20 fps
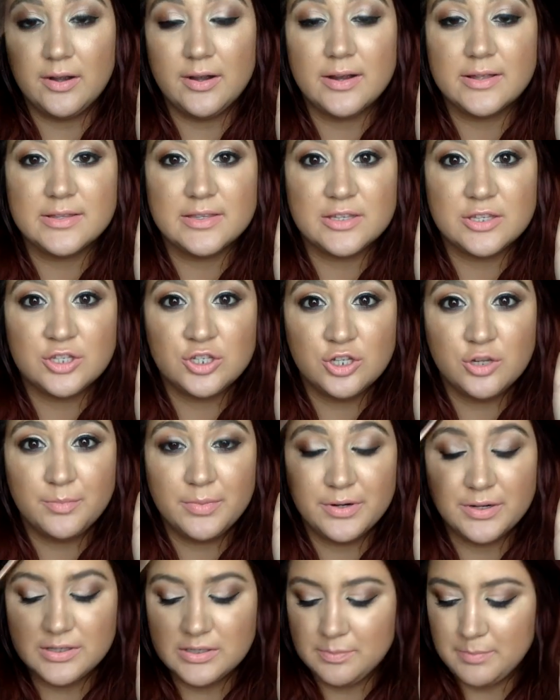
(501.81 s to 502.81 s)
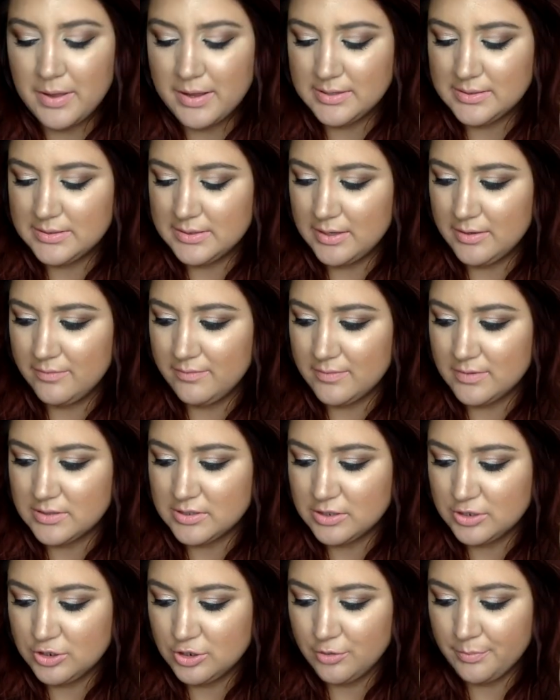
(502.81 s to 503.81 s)
It's super expensive,
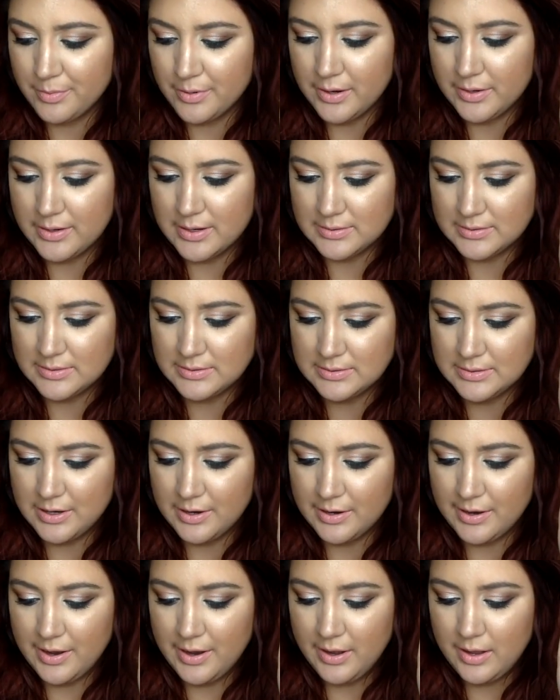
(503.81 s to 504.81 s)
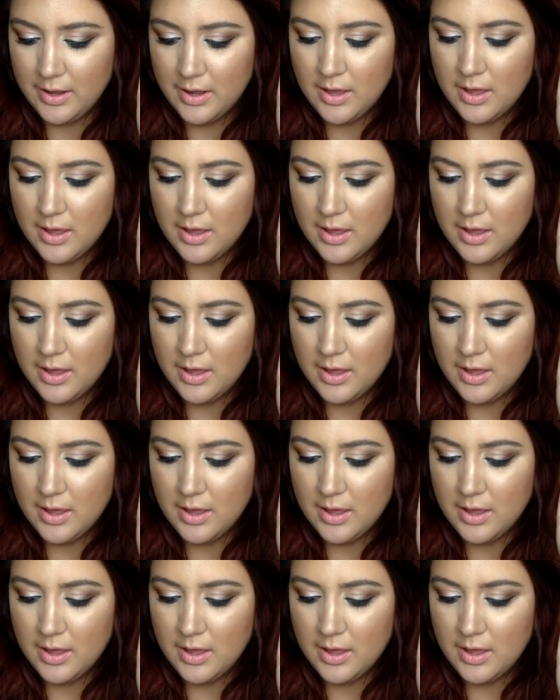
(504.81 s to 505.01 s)
super unnecessary.